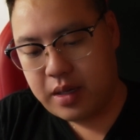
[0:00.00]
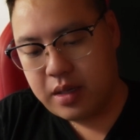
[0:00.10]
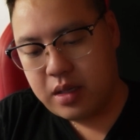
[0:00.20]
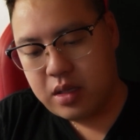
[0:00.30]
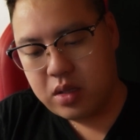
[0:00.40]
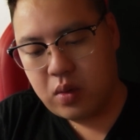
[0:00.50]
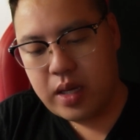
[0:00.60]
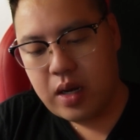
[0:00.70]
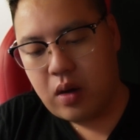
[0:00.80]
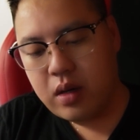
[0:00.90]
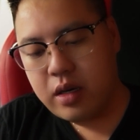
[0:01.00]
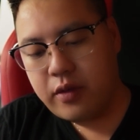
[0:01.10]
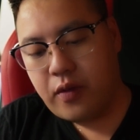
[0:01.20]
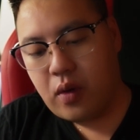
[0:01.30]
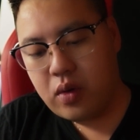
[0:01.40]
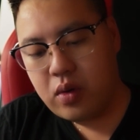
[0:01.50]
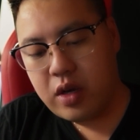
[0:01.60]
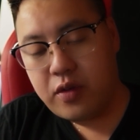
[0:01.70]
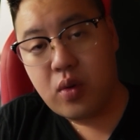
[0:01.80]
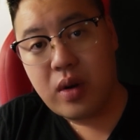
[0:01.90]
So in order for you, if
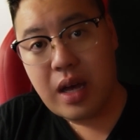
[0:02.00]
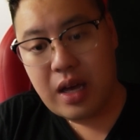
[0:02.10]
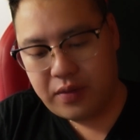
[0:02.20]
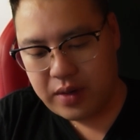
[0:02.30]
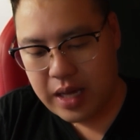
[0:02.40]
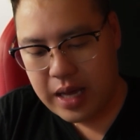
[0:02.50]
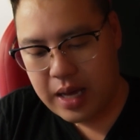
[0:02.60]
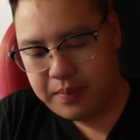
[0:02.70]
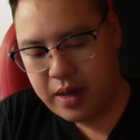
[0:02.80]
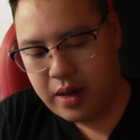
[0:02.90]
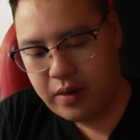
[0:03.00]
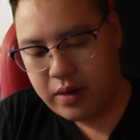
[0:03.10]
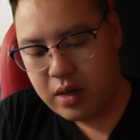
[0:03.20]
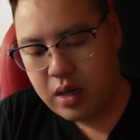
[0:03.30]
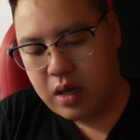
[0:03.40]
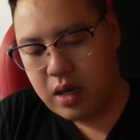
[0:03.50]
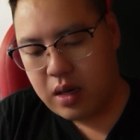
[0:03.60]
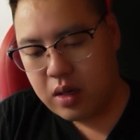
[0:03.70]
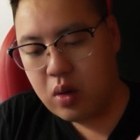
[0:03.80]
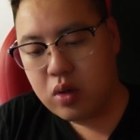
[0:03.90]
you don't have an app yet,
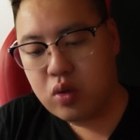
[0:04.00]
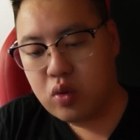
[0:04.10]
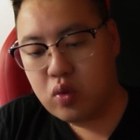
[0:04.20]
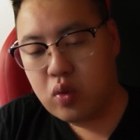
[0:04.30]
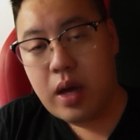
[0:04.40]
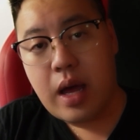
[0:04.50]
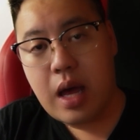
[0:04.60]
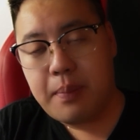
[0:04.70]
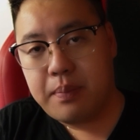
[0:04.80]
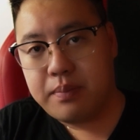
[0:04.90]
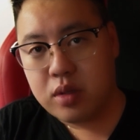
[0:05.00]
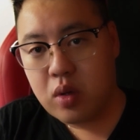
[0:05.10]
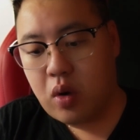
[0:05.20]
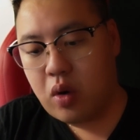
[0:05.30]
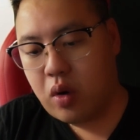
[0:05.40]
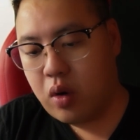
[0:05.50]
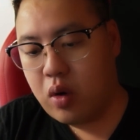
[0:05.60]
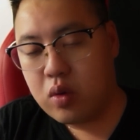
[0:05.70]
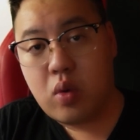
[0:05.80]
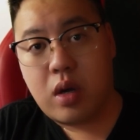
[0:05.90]
go to App Store or
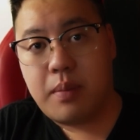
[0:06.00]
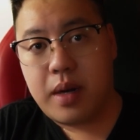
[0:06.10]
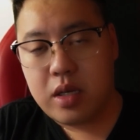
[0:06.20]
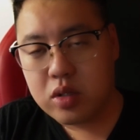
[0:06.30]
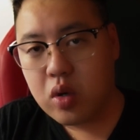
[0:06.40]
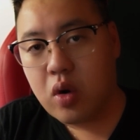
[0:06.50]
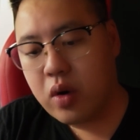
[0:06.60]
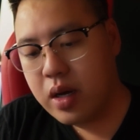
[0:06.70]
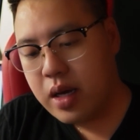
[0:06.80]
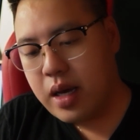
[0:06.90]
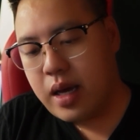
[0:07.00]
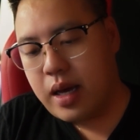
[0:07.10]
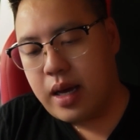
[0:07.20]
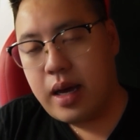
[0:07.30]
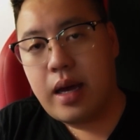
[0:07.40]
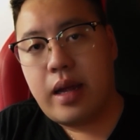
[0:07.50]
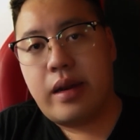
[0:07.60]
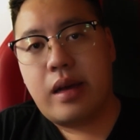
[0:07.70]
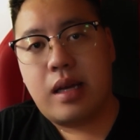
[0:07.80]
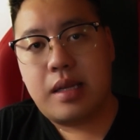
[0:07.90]
Google Play Store and
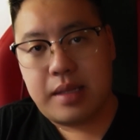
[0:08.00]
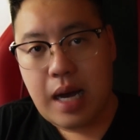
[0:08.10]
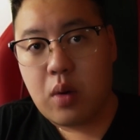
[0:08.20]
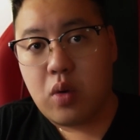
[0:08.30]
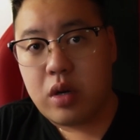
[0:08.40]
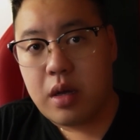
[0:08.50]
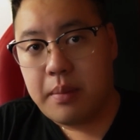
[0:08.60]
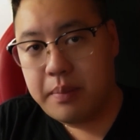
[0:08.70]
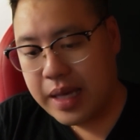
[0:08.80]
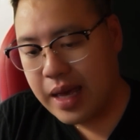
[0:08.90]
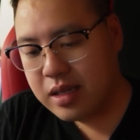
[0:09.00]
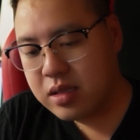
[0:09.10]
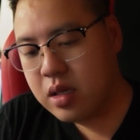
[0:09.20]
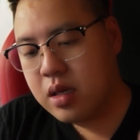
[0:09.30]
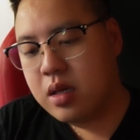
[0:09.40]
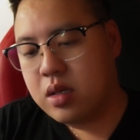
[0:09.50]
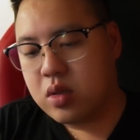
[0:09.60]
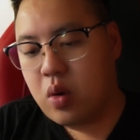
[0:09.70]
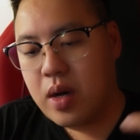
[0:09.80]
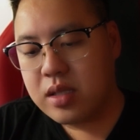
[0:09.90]
download BingX. So
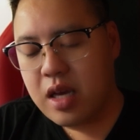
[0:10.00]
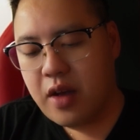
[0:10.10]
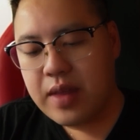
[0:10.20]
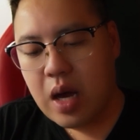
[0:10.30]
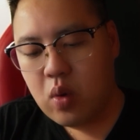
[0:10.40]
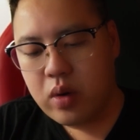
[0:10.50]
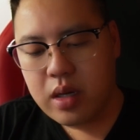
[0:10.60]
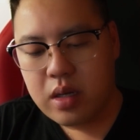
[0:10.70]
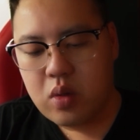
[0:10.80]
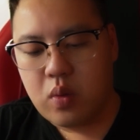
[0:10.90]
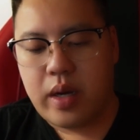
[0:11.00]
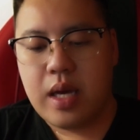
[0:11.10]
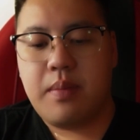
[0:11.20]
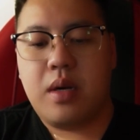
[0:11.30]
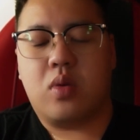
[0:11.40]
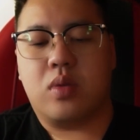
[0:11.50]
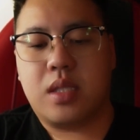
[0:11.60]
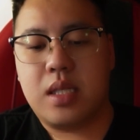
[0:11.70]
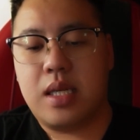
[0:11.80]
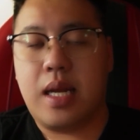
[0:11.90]
once you have downloaded, you will be able to
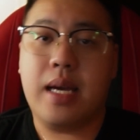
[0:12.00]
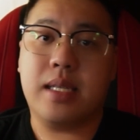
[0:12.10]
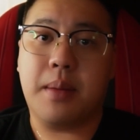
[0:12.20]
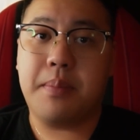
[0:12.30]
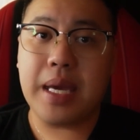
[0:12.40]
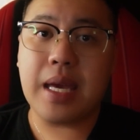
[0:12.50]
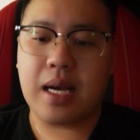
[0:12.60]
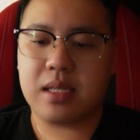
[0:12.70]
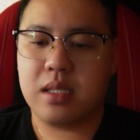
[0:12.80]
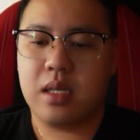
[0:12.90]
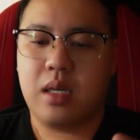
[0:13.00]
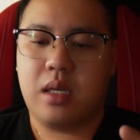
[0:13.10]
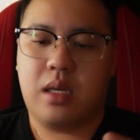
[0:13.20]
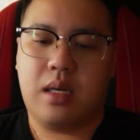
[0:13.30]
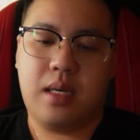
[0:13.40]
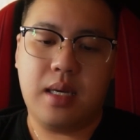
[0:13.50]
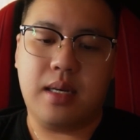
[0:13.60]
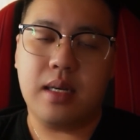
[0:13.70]
see there is a BingX here.